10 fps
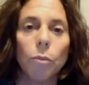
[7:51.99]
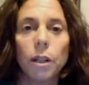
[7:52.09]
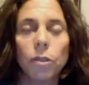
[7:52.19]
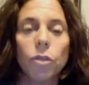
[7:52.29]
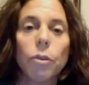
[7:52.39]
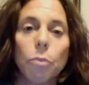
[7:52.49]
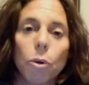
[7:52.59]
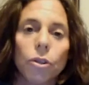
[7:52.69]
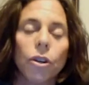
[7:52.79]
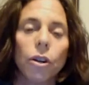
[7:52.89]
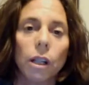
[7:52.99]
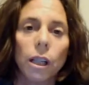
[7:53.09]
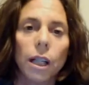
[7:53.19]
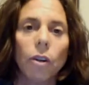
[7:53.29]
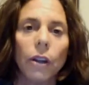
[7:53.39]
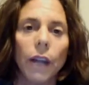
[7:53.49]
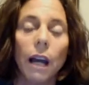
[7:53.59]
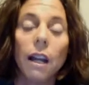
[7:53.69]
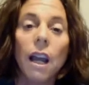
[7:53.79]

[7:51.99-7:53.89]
Because the reports aren't clear on that.